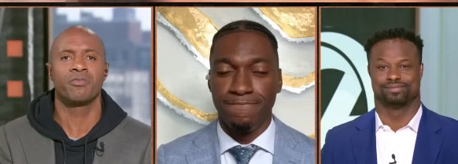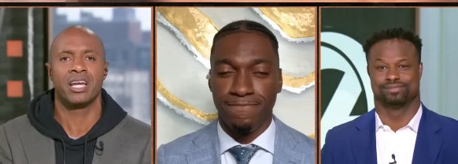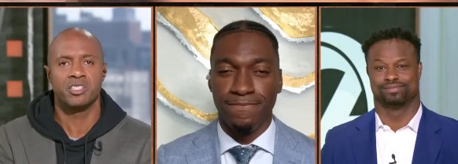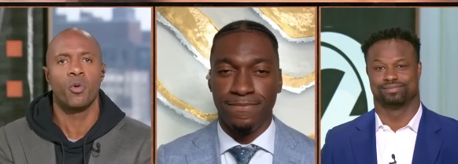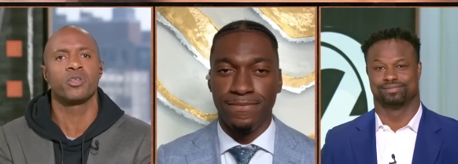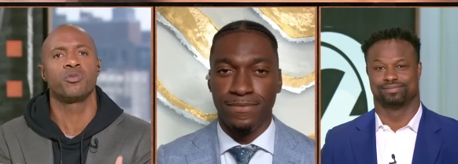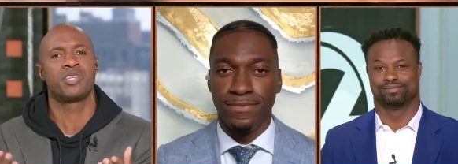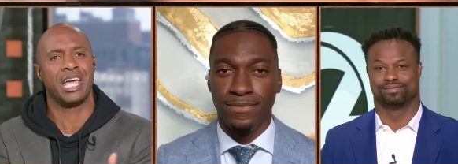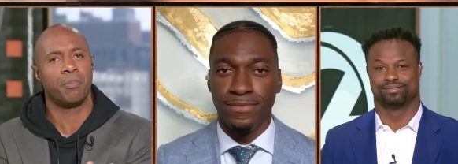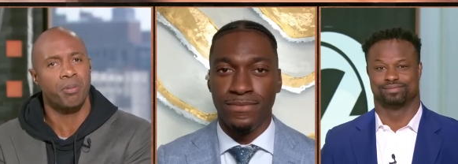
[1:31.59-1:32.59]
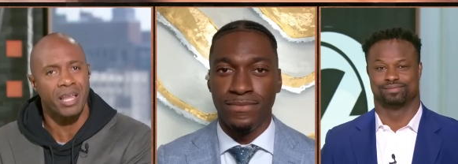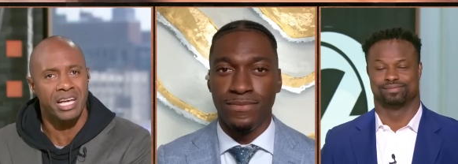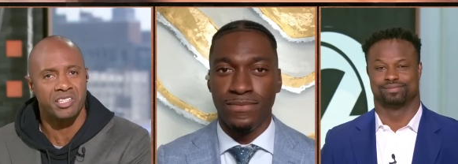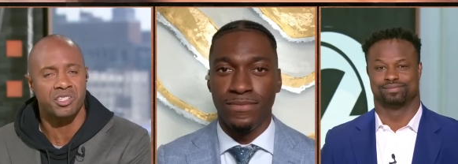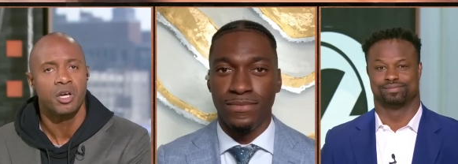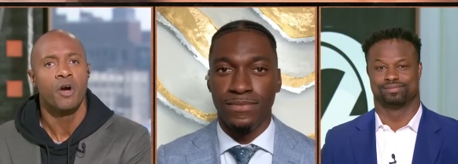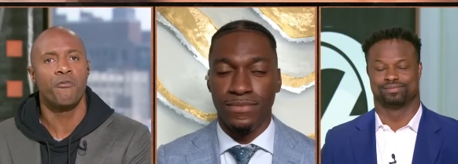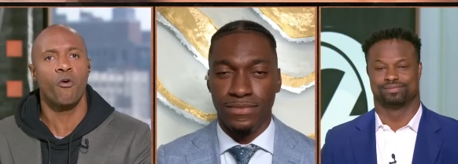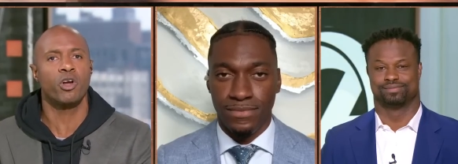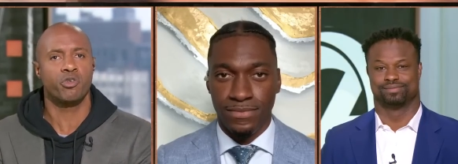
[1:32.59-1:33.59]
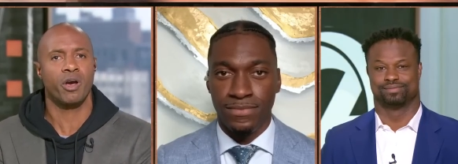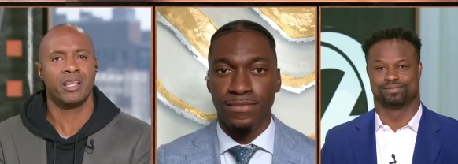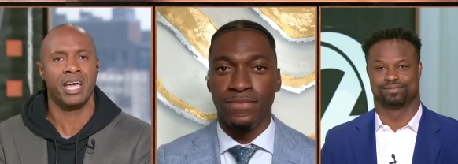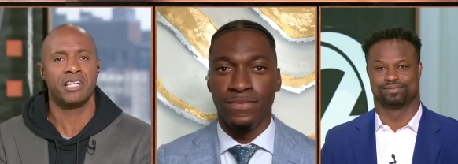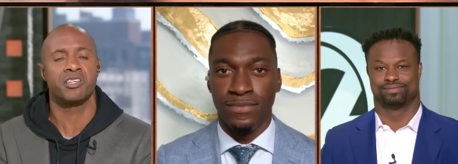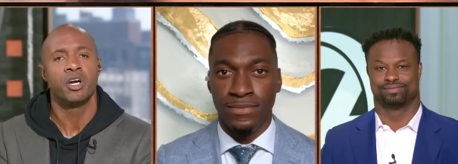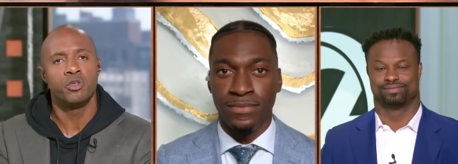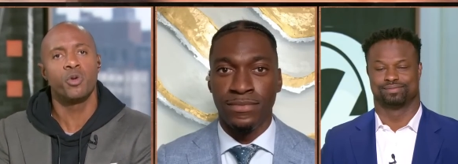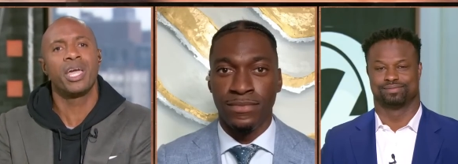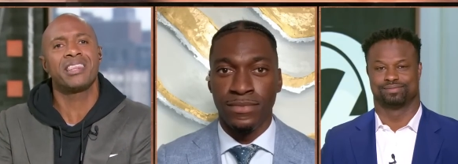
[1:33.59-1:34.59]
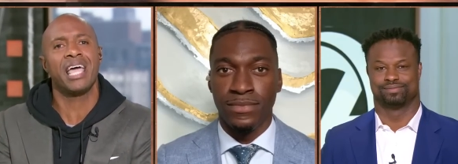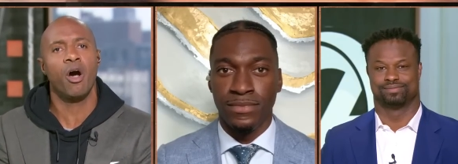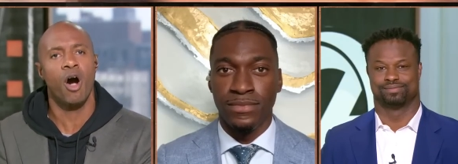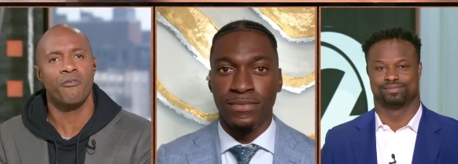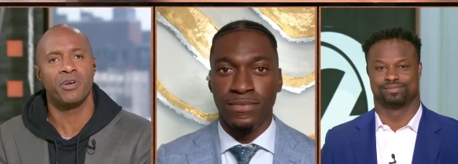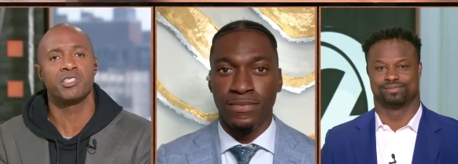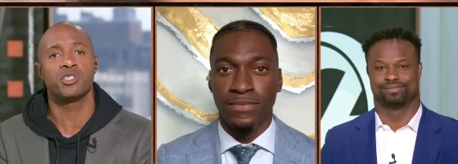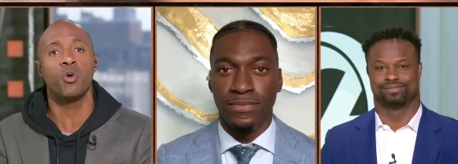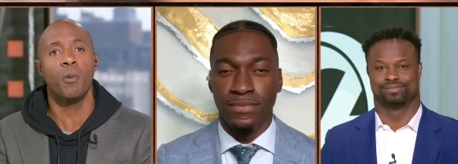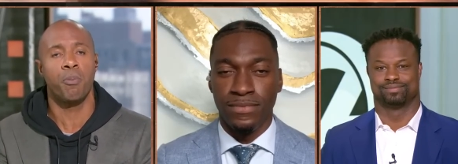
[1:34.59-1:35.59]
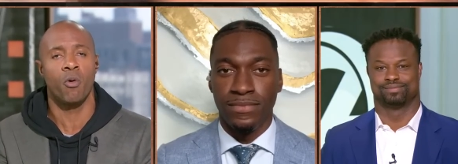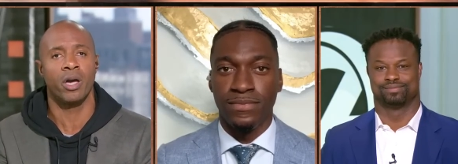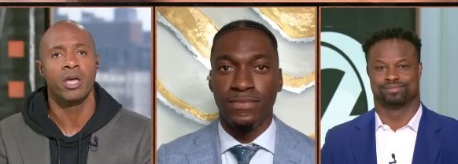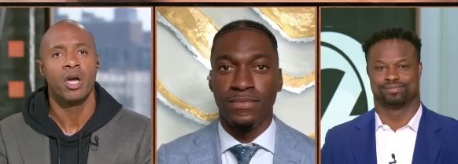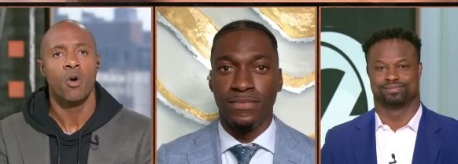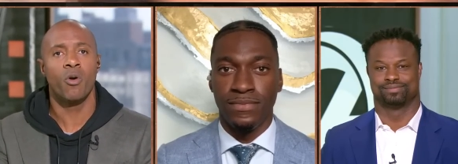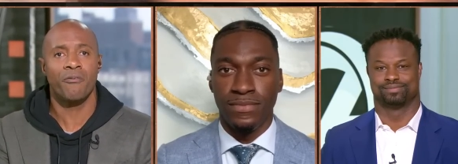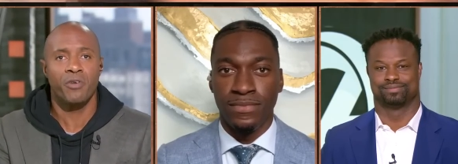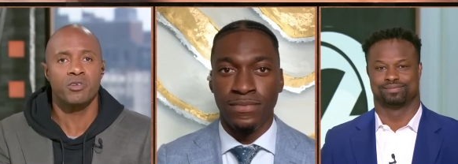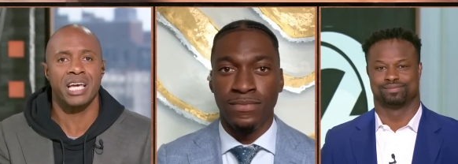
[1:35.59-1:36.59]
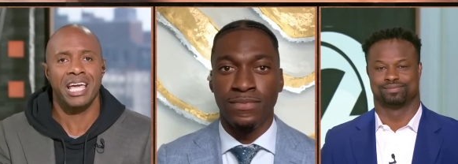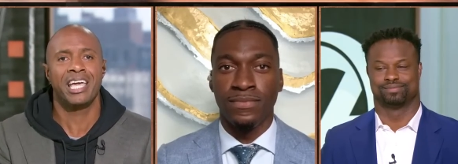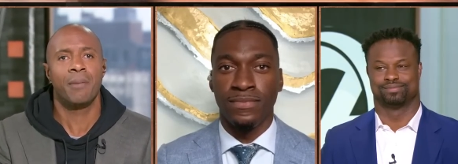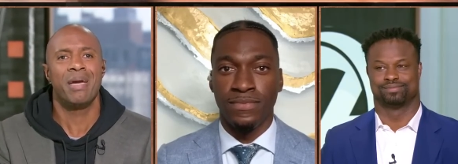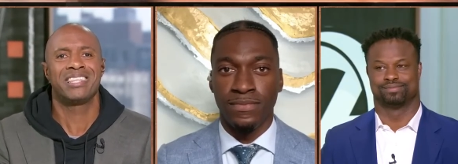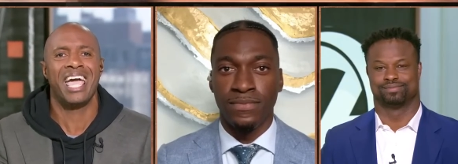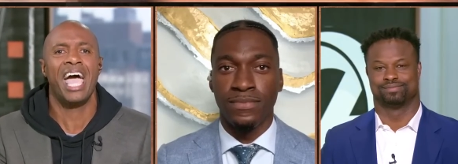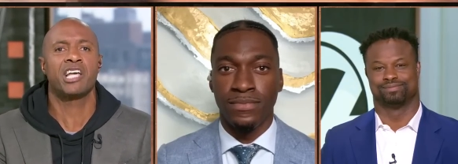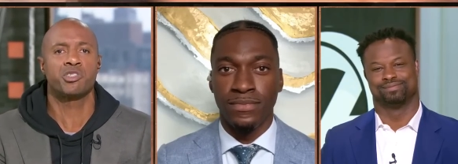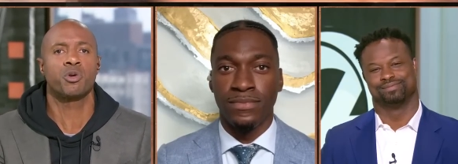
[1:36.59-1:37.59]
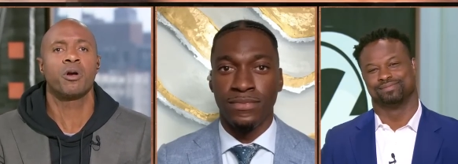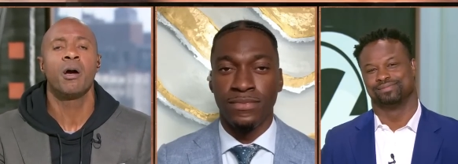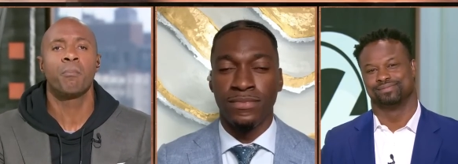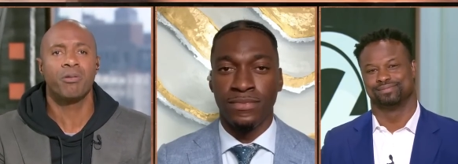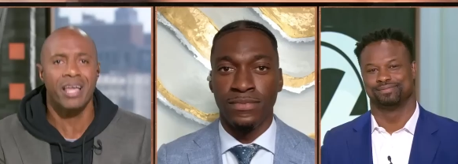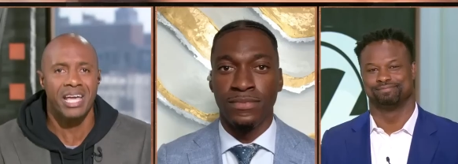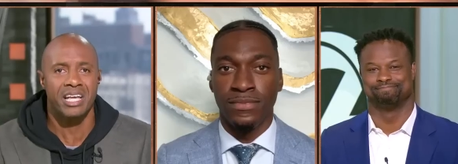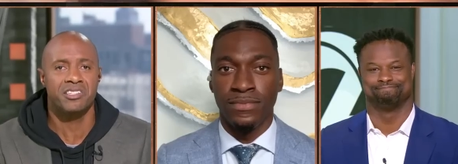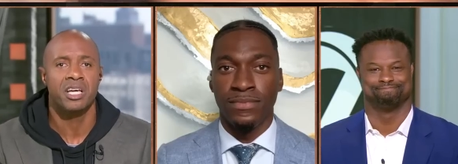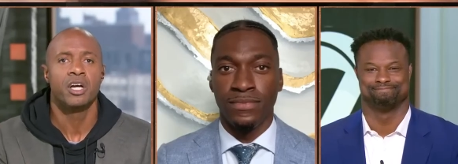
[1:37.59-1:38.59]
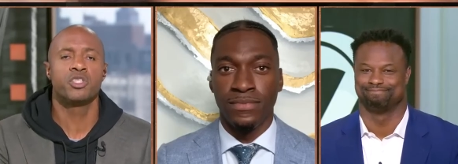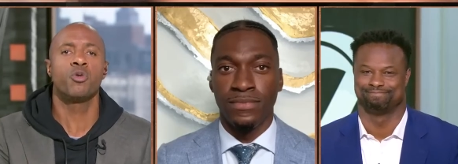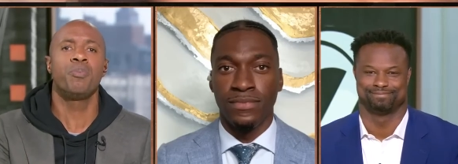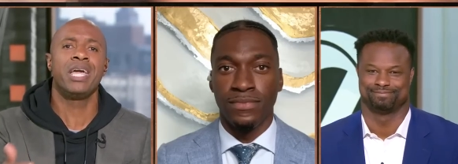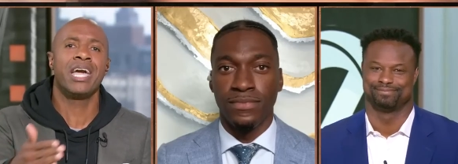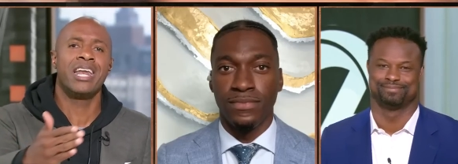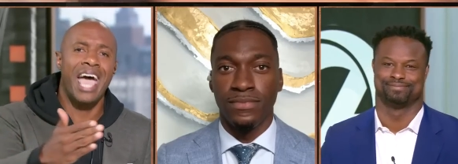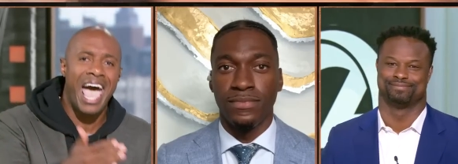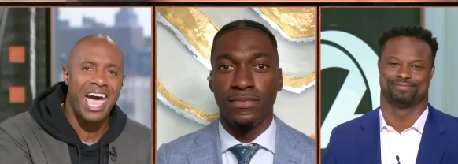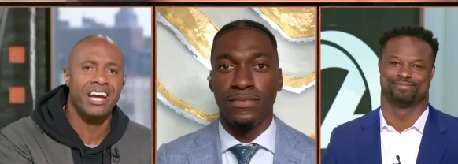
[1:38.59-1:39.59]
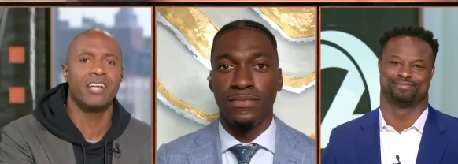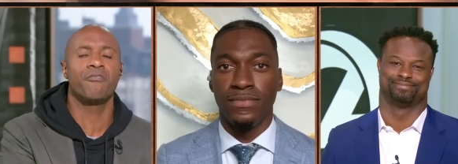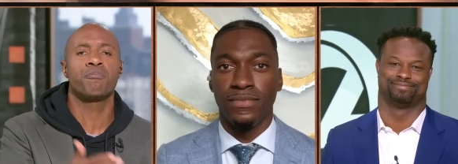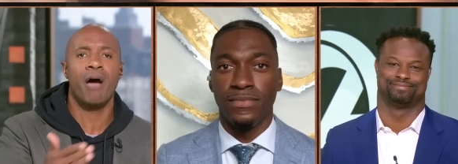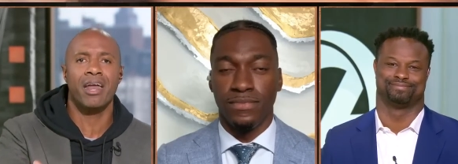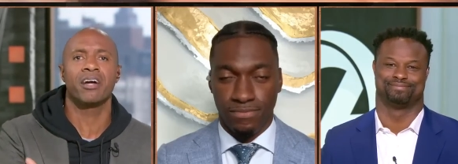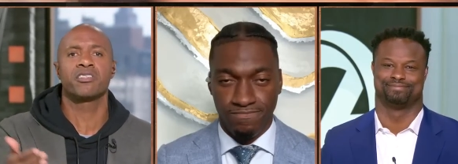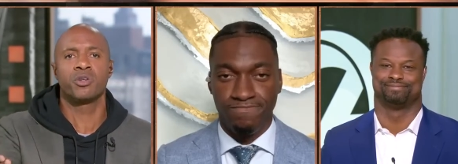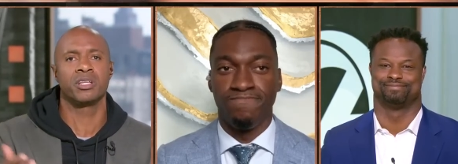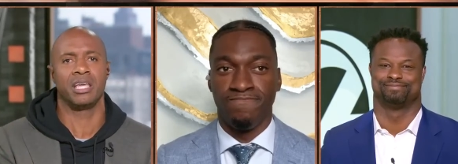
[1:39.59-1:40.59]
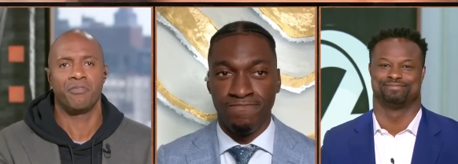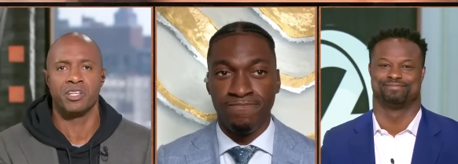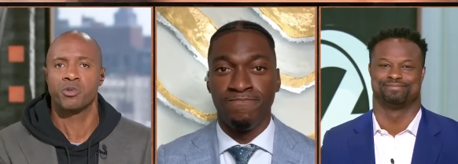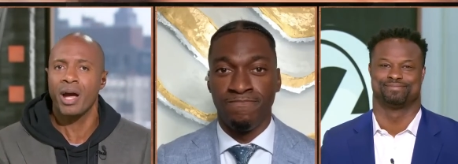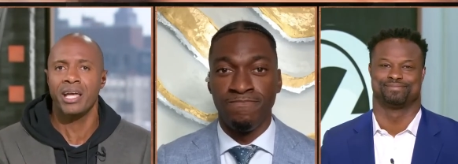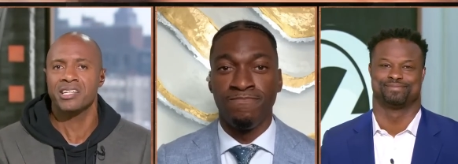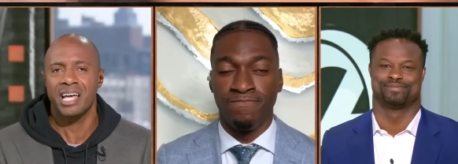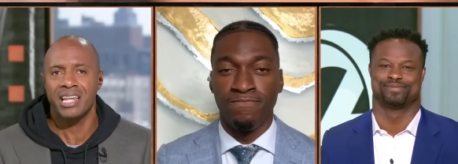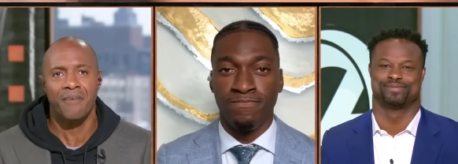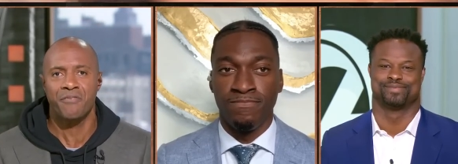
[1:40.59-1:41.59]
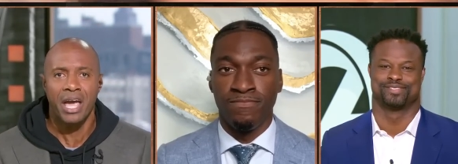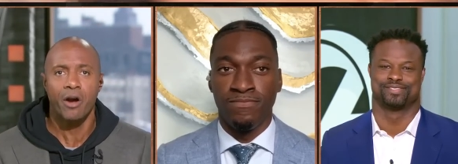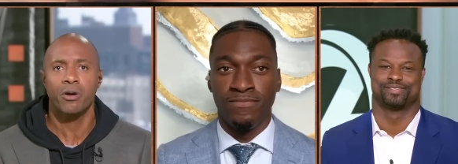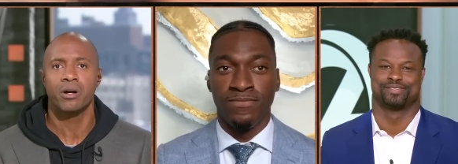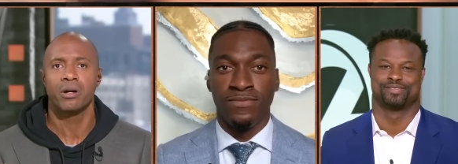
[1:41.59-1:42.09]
Speaker 1: that is going to take place for Trey Lance to get that offense to a point where it feels like it can make the extra plays to be an additive product to the defense, right? Is that not fair?